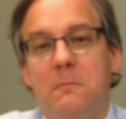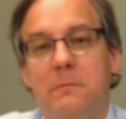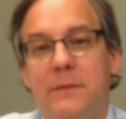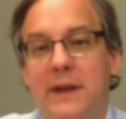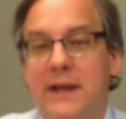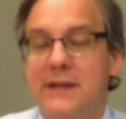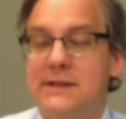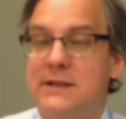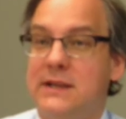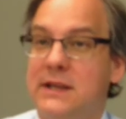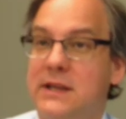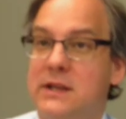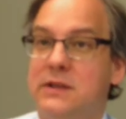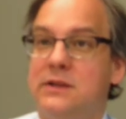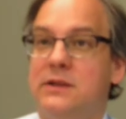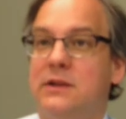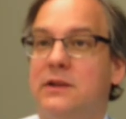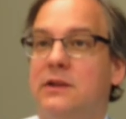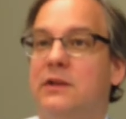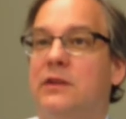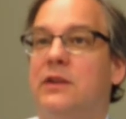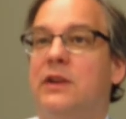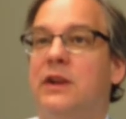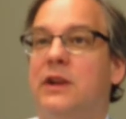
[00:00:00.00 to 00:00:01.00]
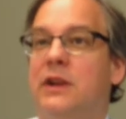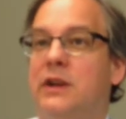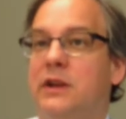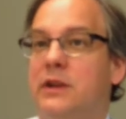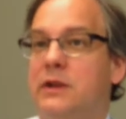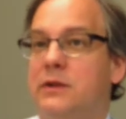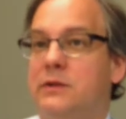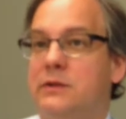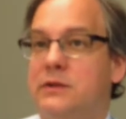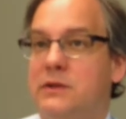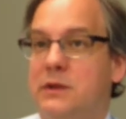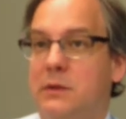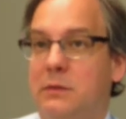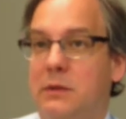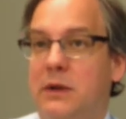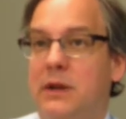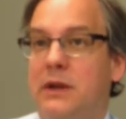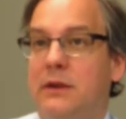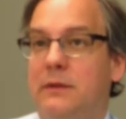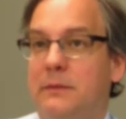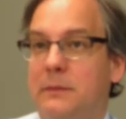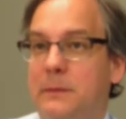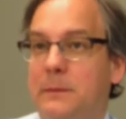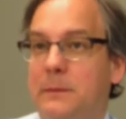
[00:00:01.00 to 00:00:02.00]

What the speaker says: that's easier than it used to be.